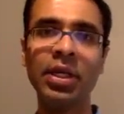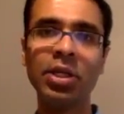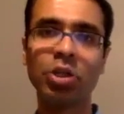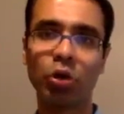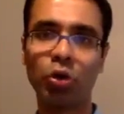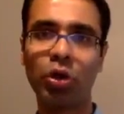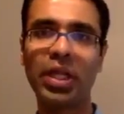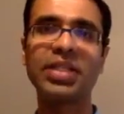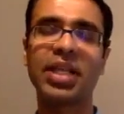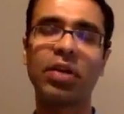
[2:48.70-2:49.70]
So
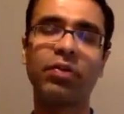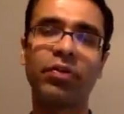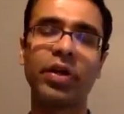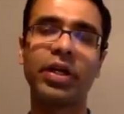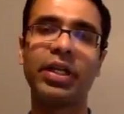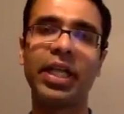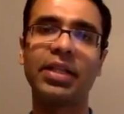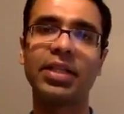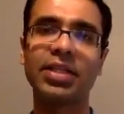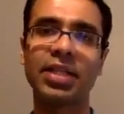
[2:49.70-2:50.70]
let's kind of take
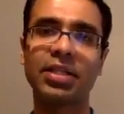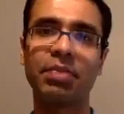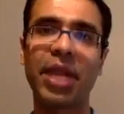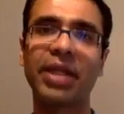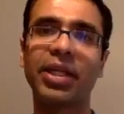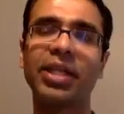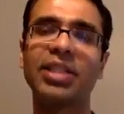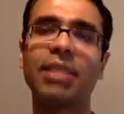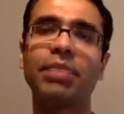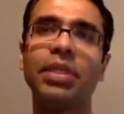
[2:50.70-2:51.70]
this as a practical
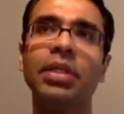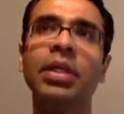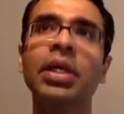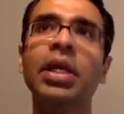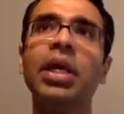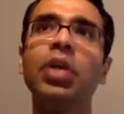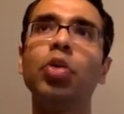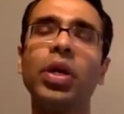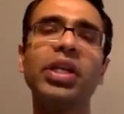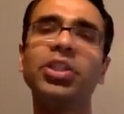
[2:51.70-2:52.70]
example.
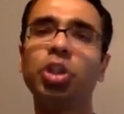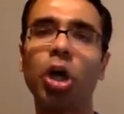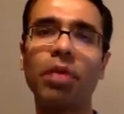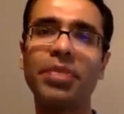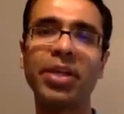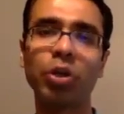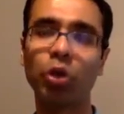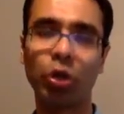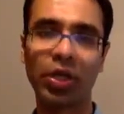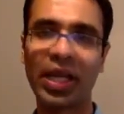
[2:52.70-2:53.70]
You are in a job that you
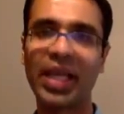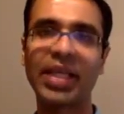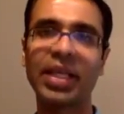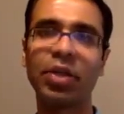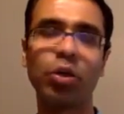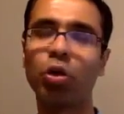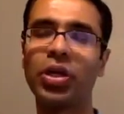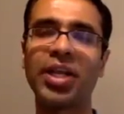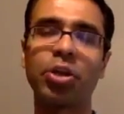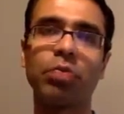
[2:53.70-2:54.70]
don't like
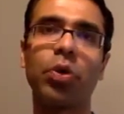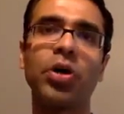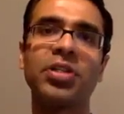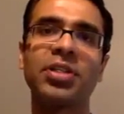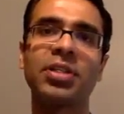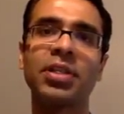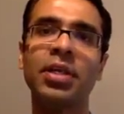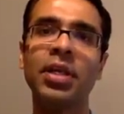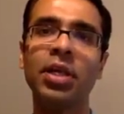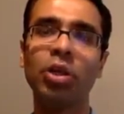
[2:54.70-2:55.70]
your boss.
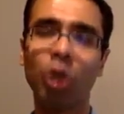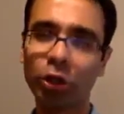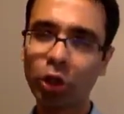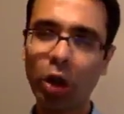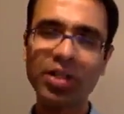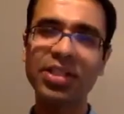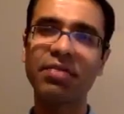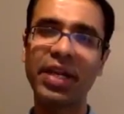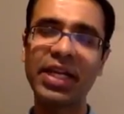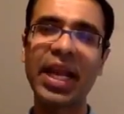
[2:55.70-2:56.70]
Your thoughts are
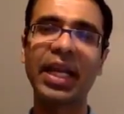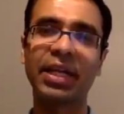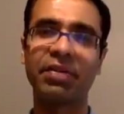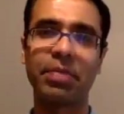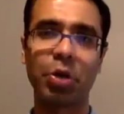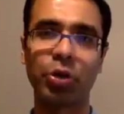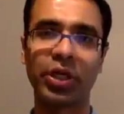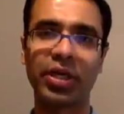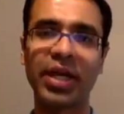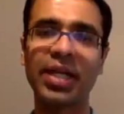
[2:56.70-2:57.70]
very negative about
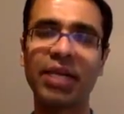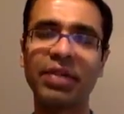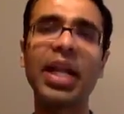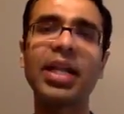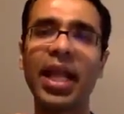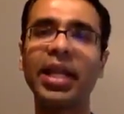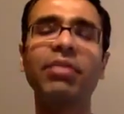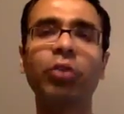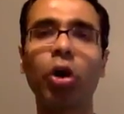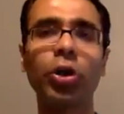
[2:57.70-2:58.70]
it, right? And with that
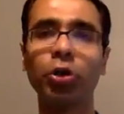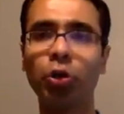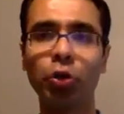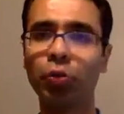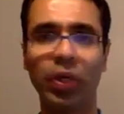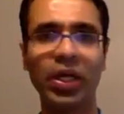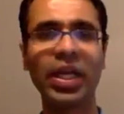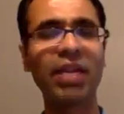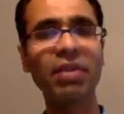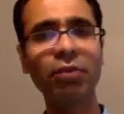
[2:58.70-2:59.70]
negative thought, you do work.
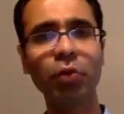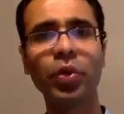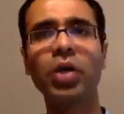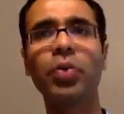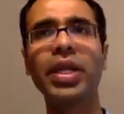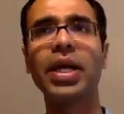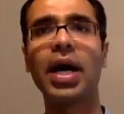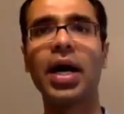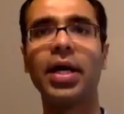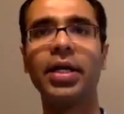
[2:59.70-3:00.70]
And even if you work very
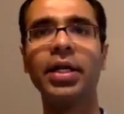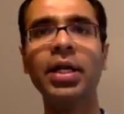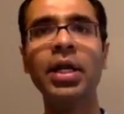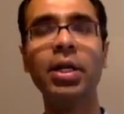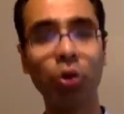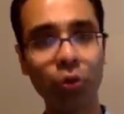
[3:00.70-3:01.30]
hard, you